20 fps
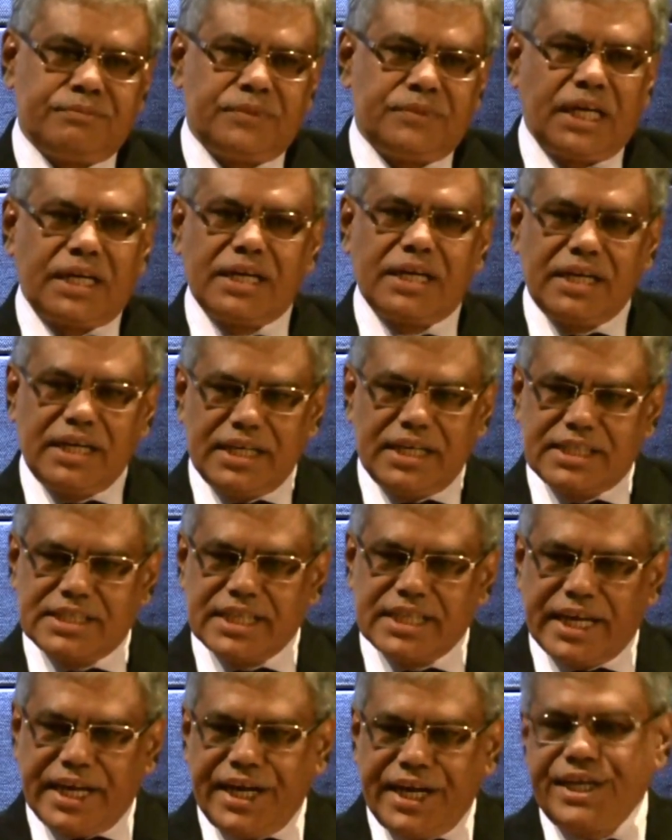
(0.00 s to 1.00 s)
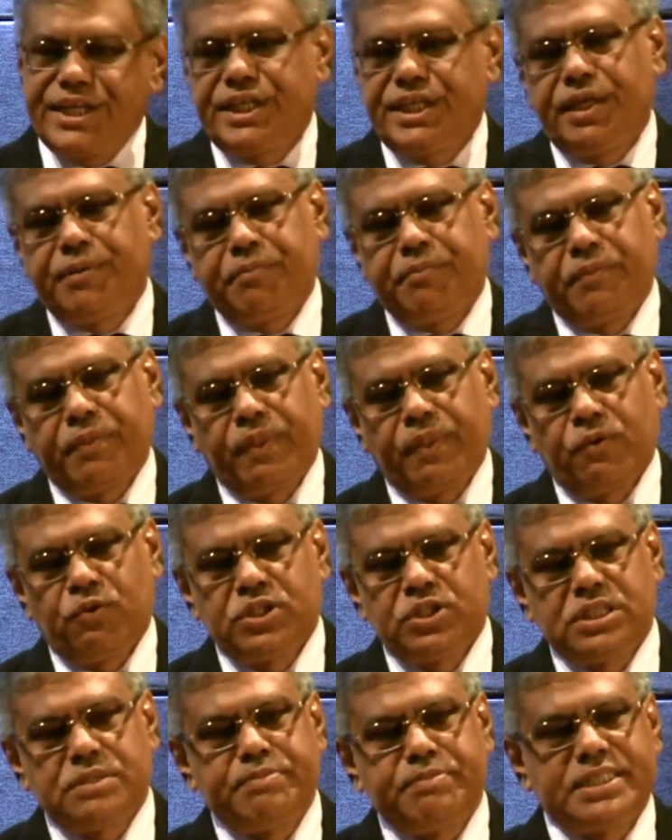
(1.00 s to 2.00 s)
That is, it's a ATM
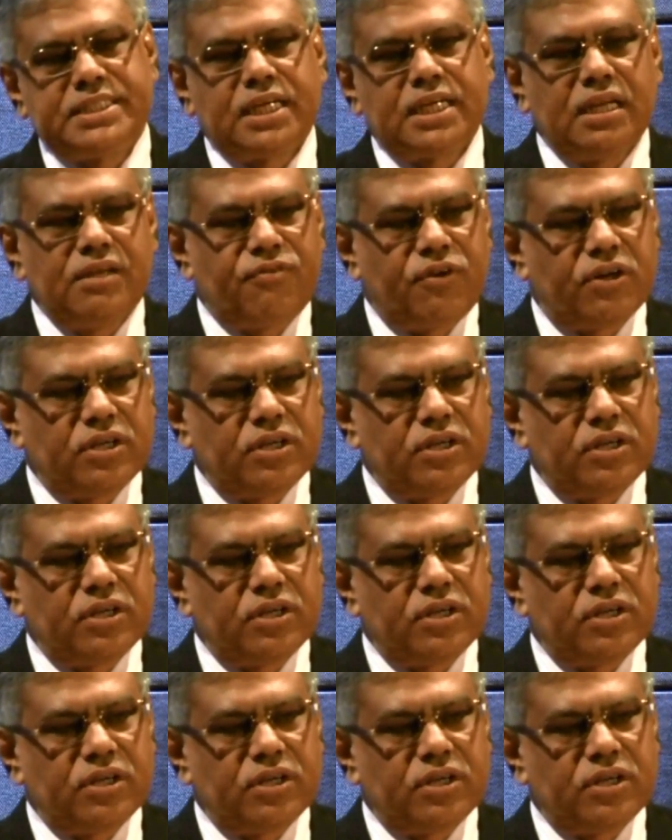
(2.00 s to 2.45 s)
which is basically